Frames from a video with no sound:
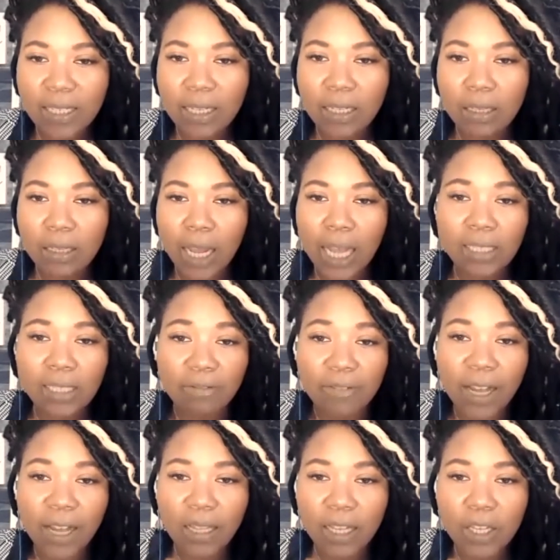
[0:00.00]
And as a
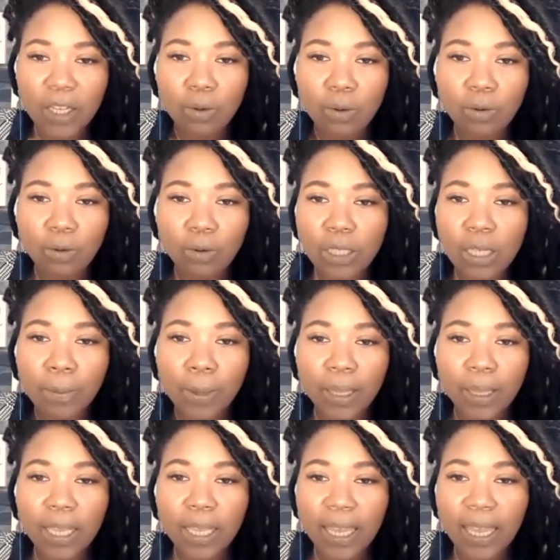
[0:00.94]
felon, you
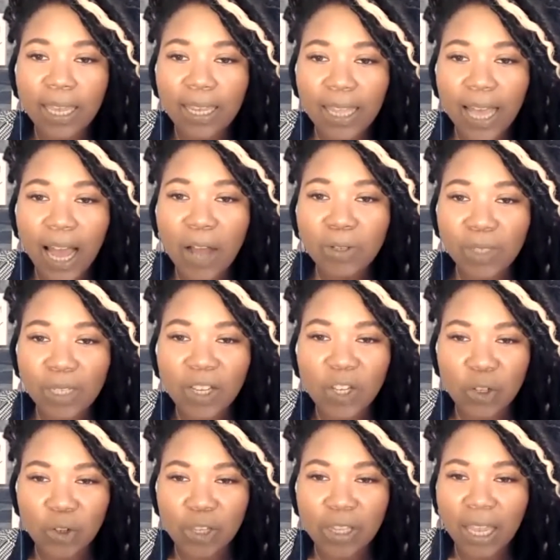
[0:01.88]
typically can't get housing
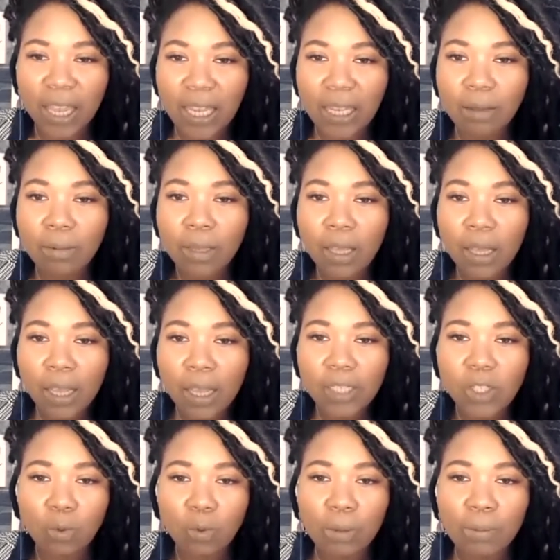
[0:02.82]
in your name.
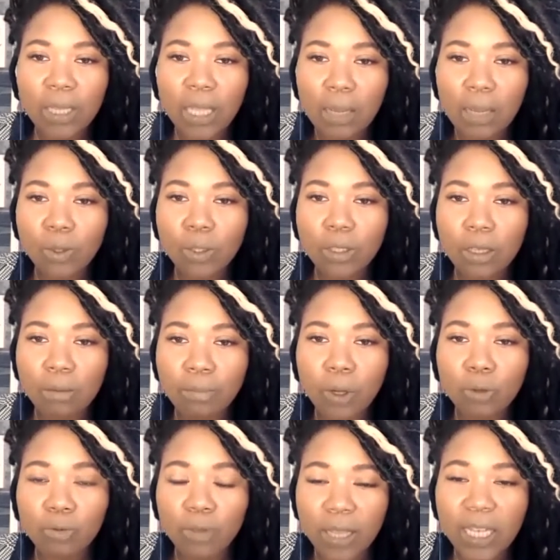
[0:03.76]
And so we've been able to
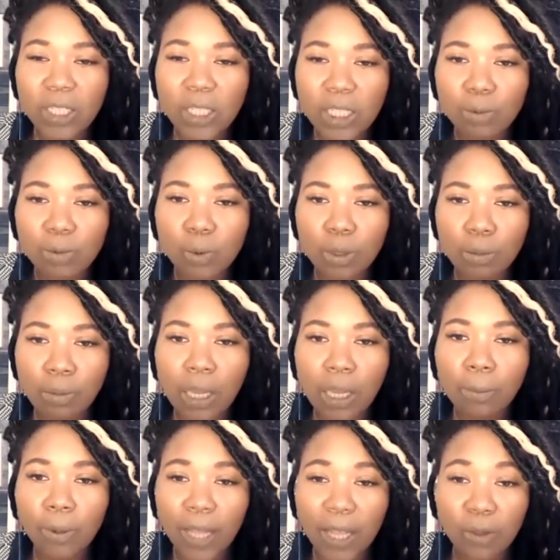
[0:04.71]
build relationships with
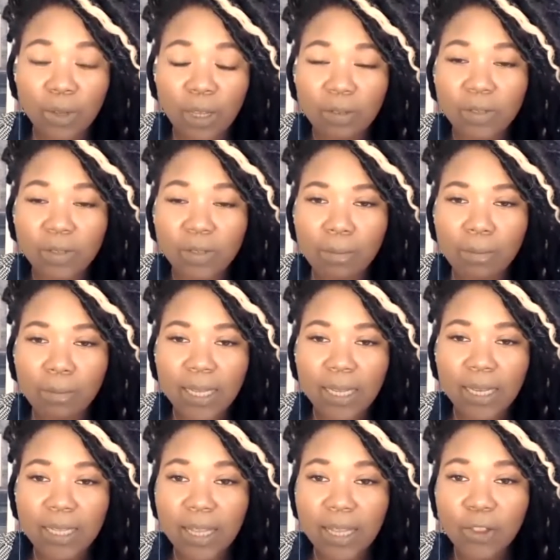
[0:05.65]
people people that'll give
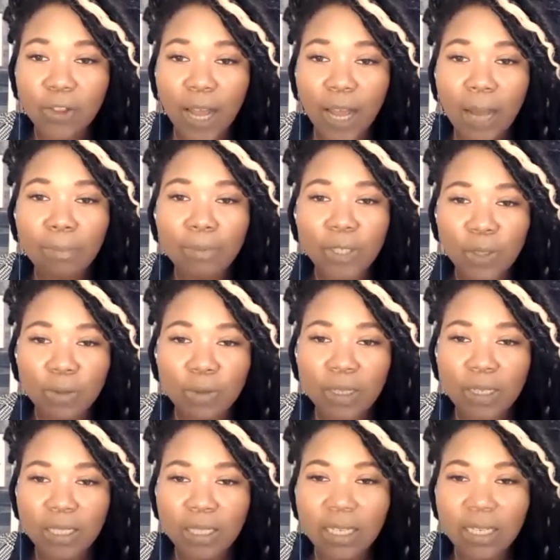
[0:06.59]
somebody another
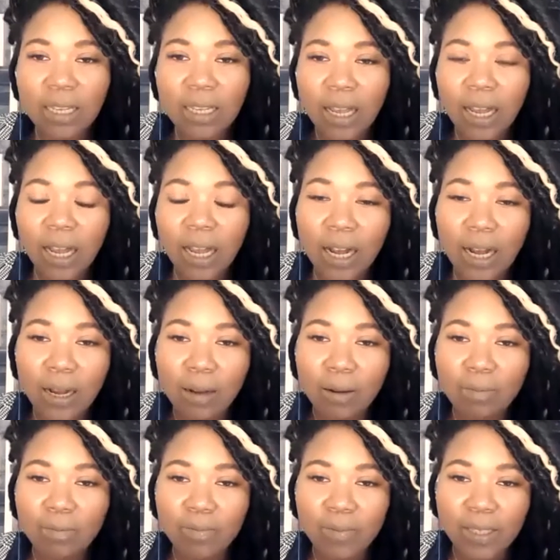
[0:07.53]
opportunity
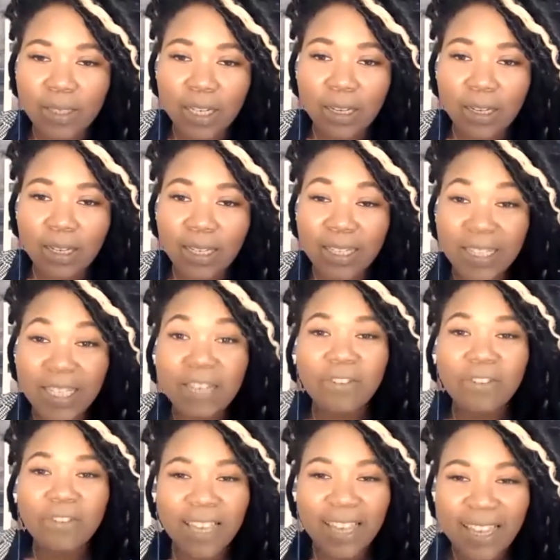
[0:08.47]
to live
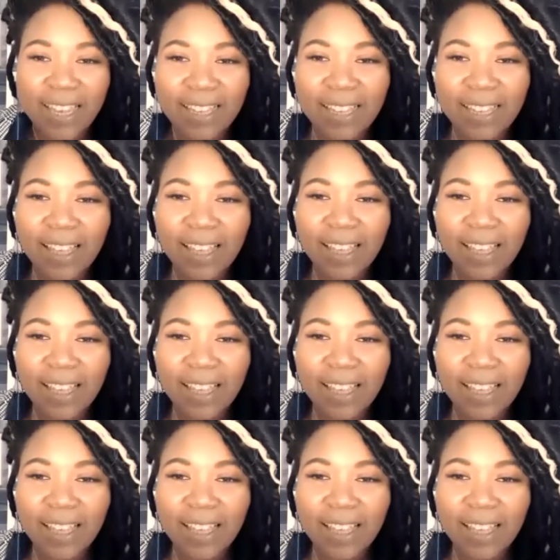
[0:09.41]
again.